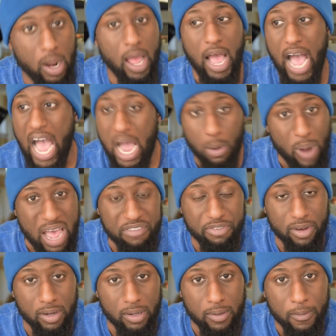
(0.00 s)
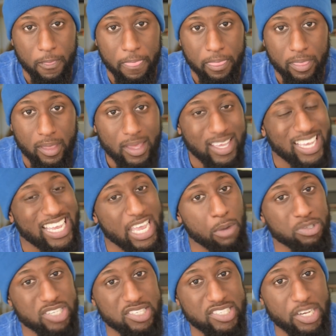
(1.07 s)
However, he was
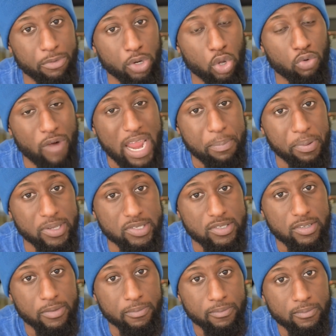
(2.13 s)
a serial rapist.